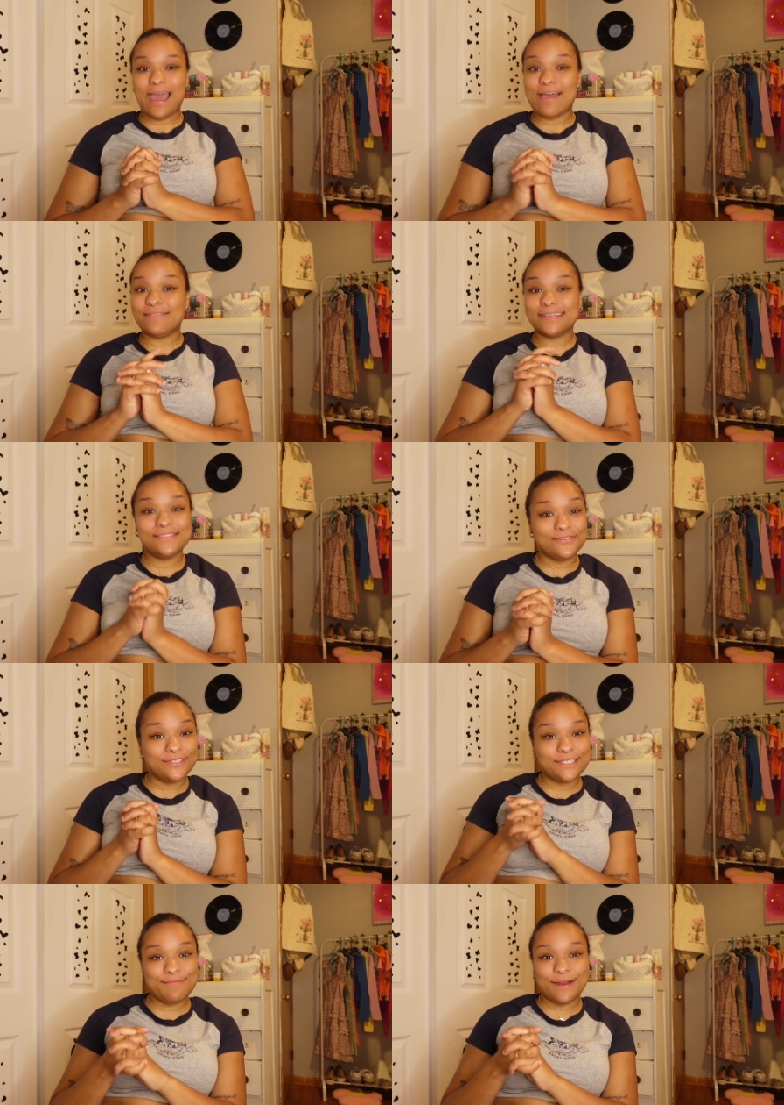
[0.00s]
Have that
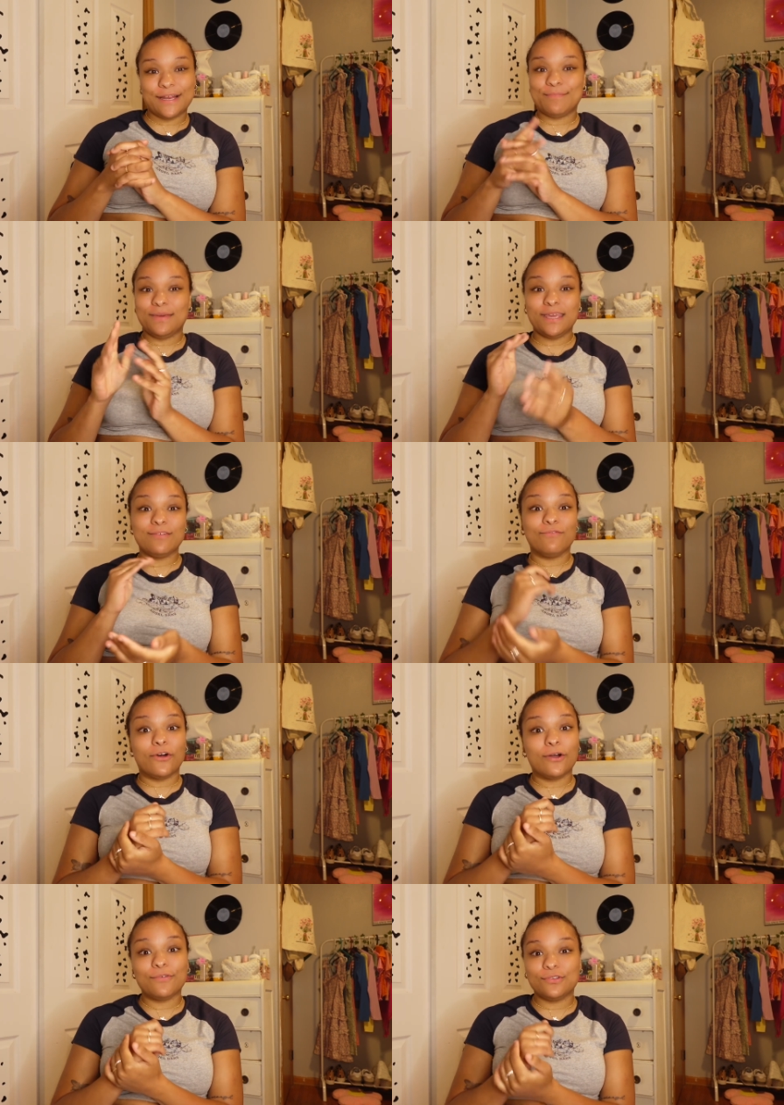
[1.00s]
school spirit. Be
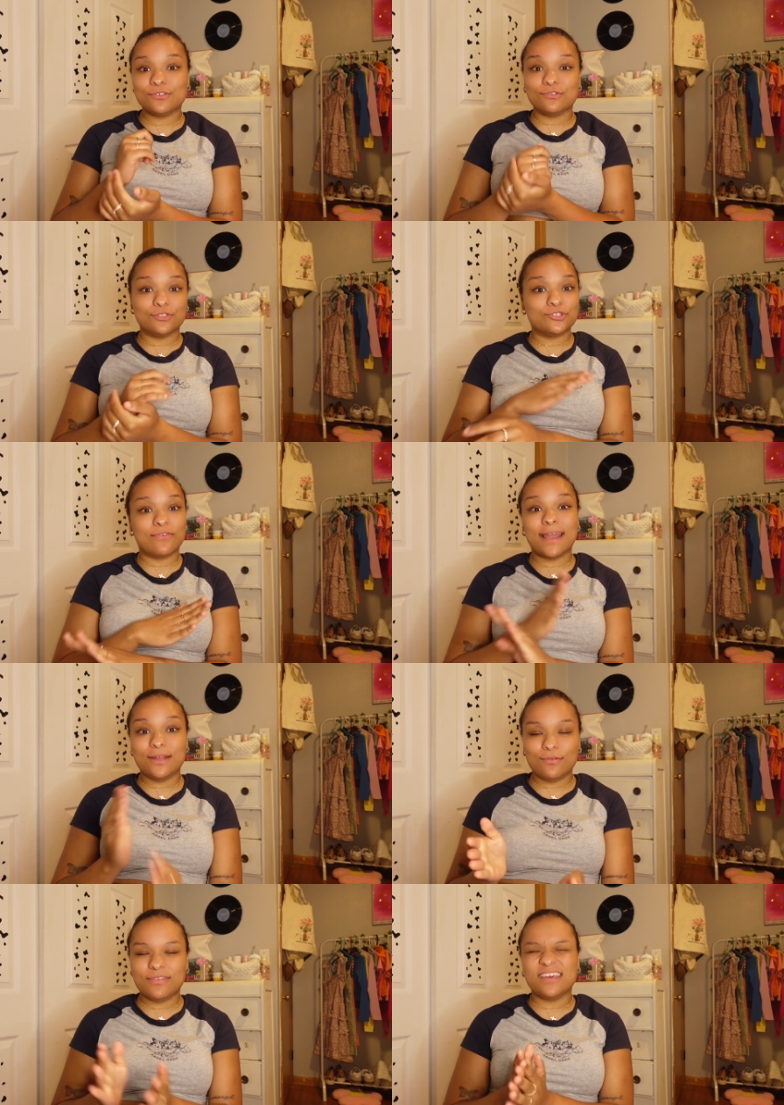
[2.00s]
involved with your school. Try
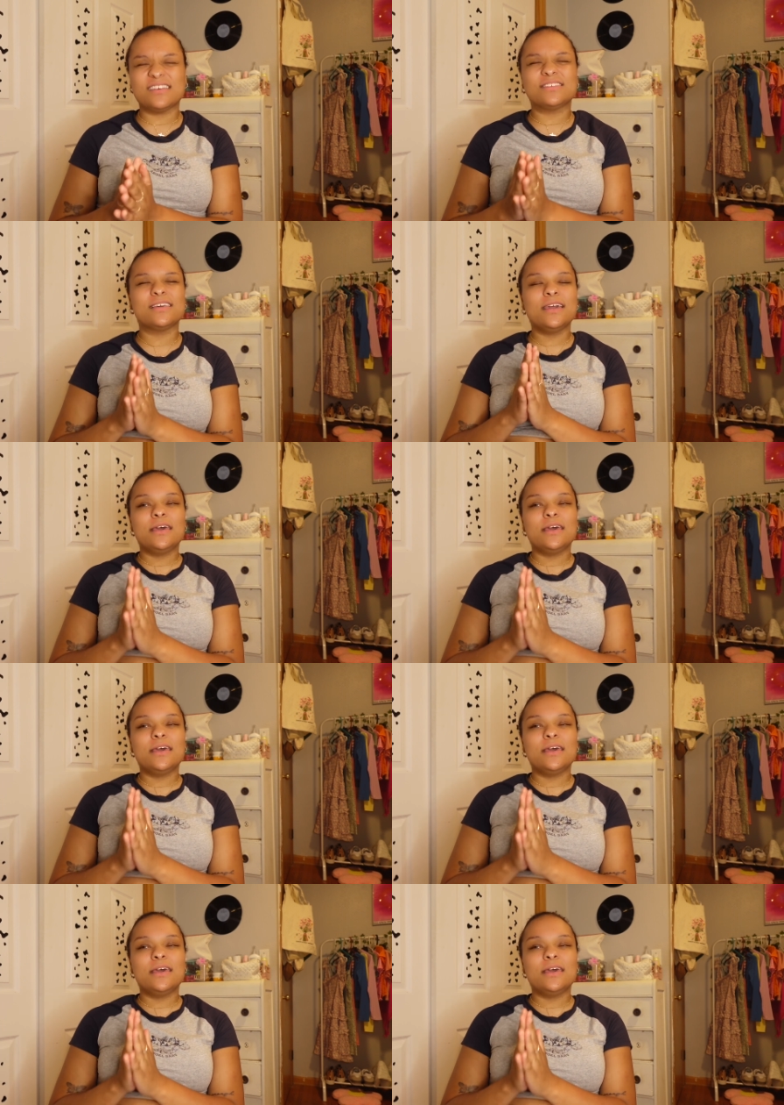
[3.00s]
new things.